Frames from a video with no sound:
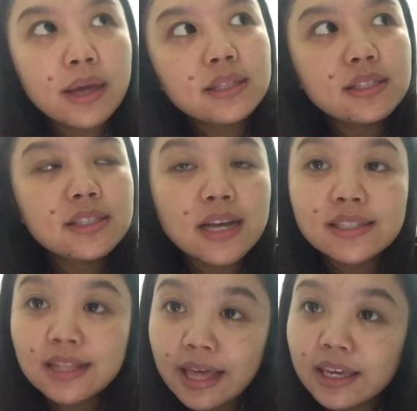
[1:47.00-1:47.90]
just
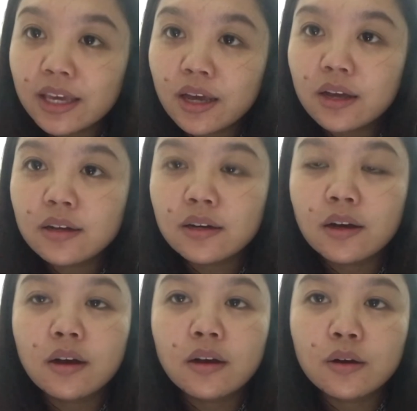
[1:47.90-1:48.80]
like
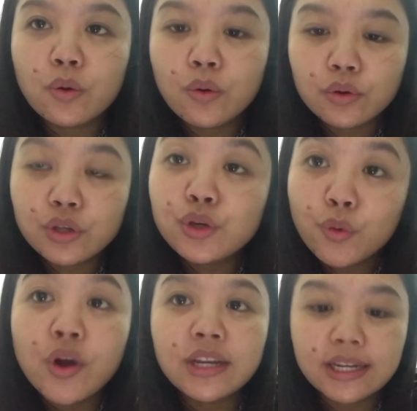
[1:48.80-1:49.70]
you
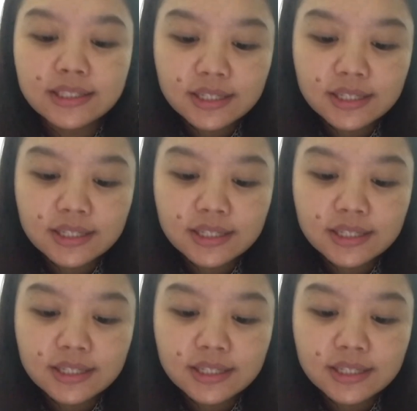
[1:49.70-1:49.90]
want it.